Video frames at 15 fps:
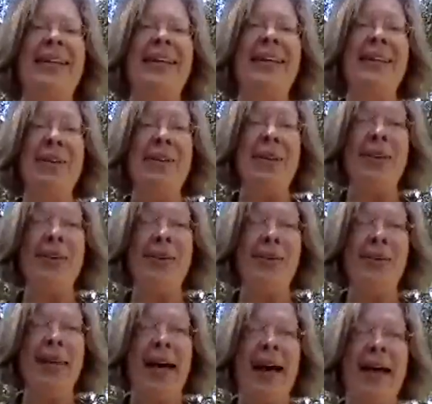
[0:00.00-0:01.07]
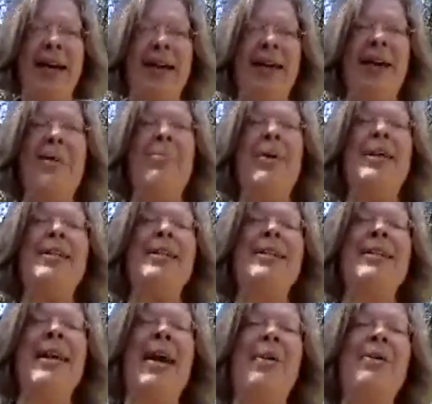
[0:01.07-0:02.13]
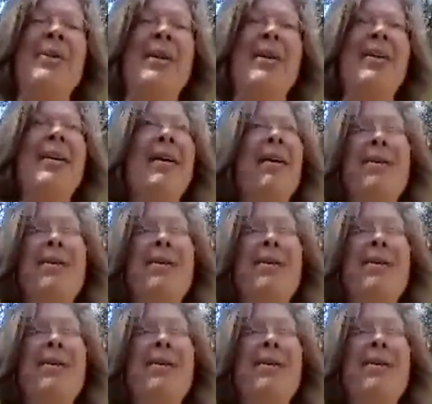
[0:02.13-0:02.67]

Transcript: And you can do that by just counting